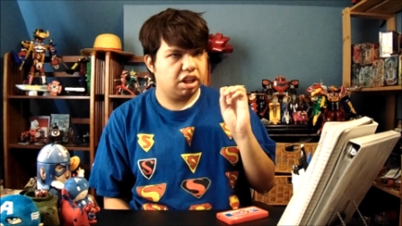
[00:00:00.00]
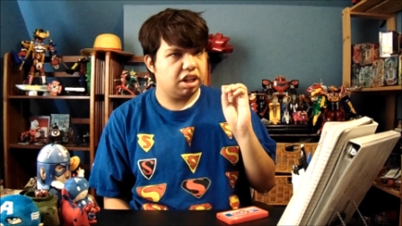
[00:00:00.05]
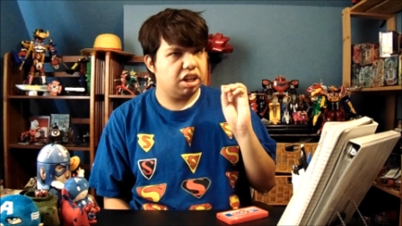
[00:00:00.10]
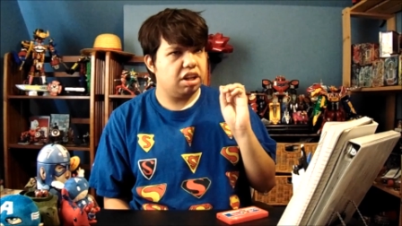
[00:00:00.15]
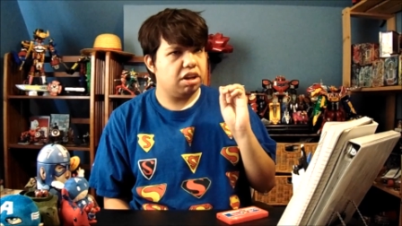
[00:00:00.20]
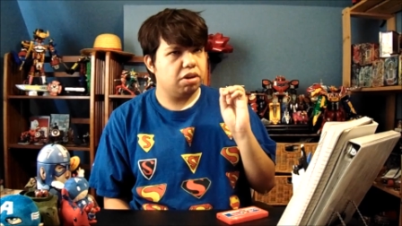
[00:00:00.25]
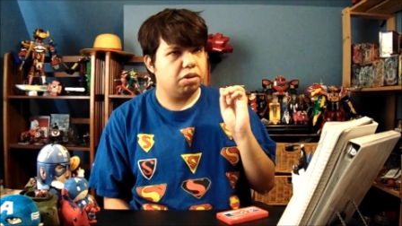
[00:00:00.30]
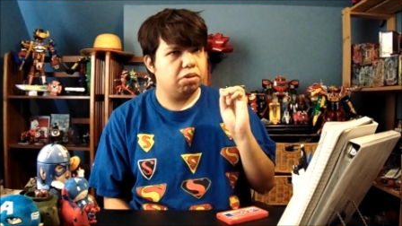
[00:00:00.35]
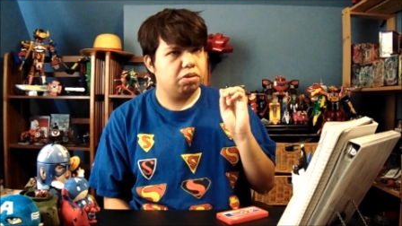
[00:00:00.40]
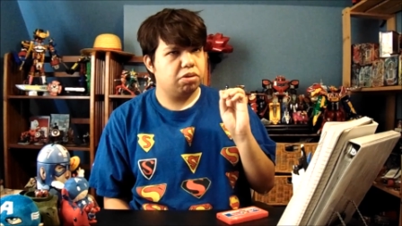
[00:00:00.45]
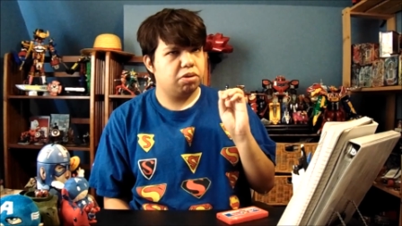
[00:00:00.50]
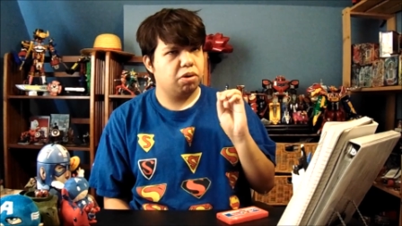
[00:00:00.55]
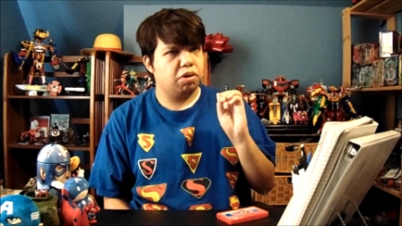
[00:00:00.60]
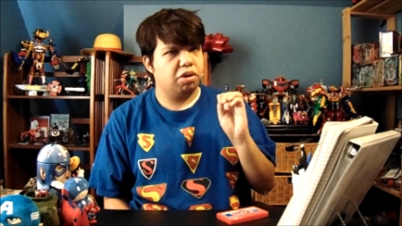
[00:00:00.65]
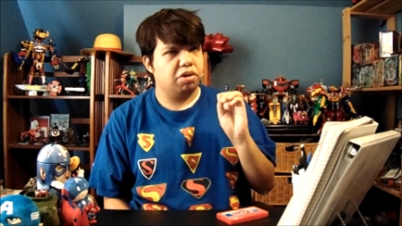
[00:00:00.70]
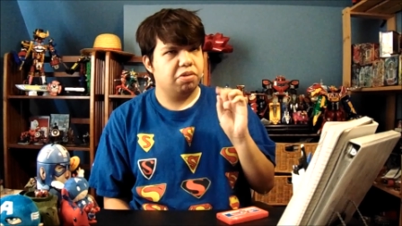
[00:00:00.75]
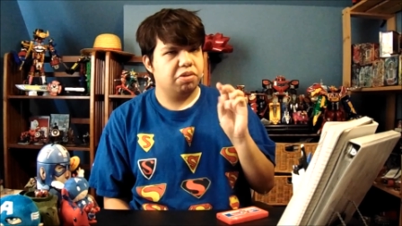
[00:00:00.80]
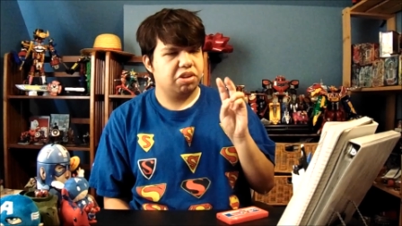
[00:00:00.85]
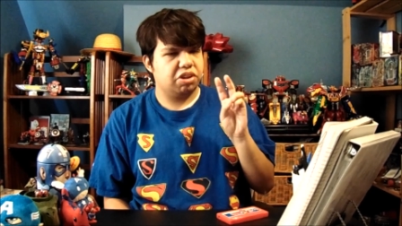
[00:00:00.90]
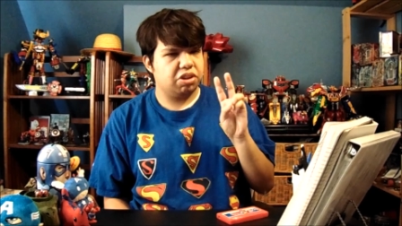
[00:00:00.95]
I think
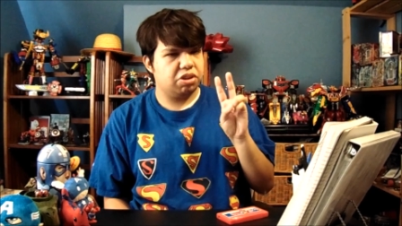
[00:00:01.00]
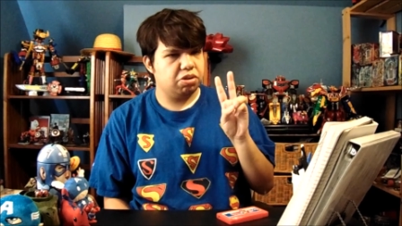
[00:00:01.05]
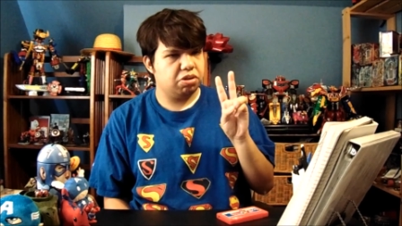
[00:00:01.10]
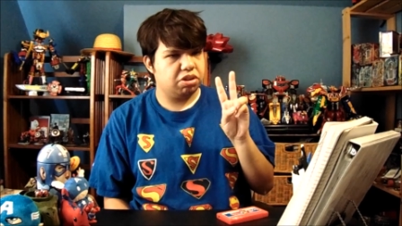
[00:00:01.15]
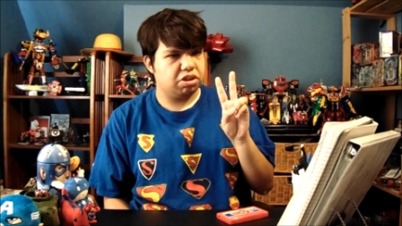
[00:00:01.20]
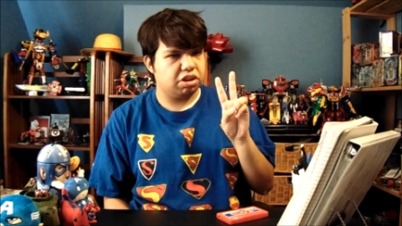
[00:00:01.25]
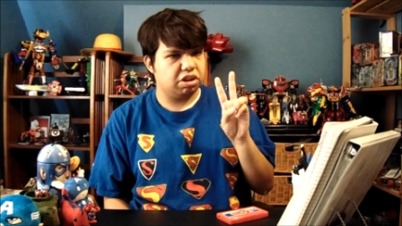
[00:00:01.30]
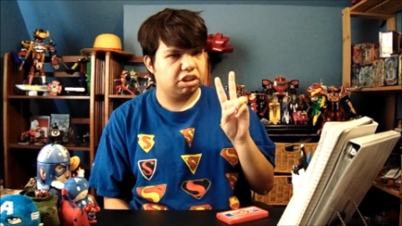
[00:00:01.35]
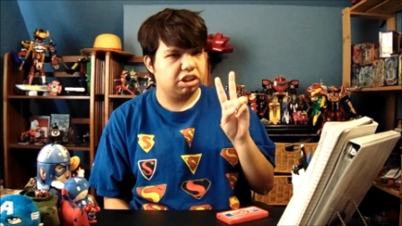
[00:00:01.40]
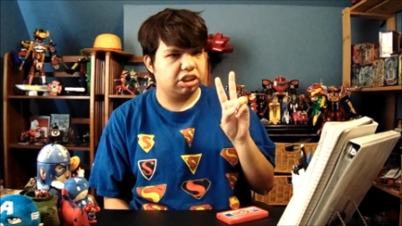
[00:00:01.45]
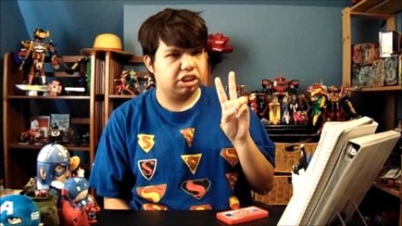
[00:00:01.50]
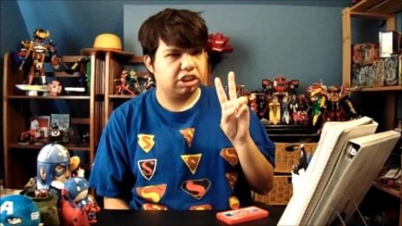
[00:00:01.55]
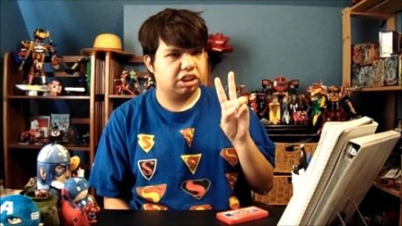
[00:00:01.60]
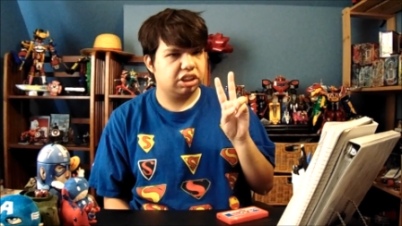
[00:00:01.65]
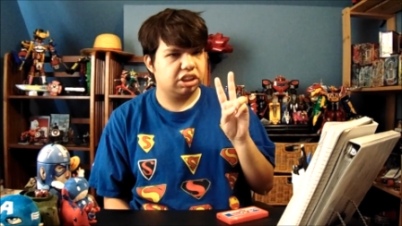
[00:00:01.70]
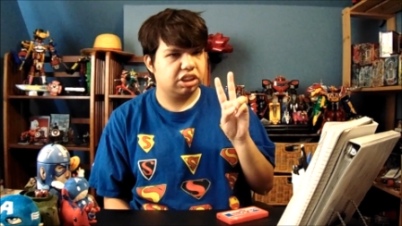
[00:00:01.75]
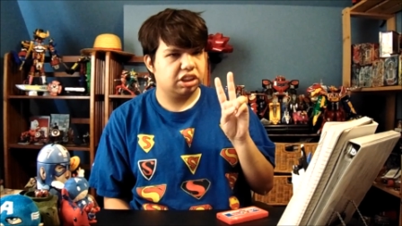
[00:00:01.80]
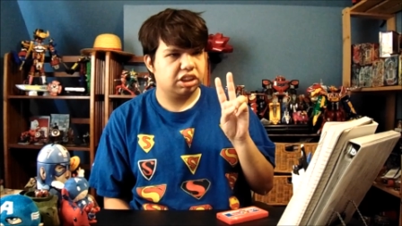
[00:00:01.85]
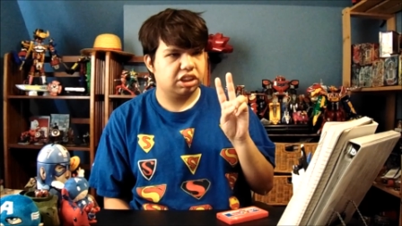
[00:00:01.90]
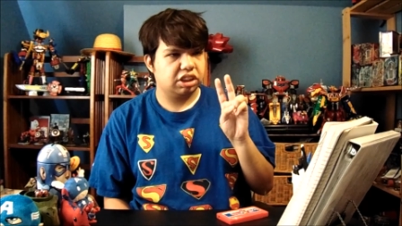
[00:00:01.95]
Zoro was two stars,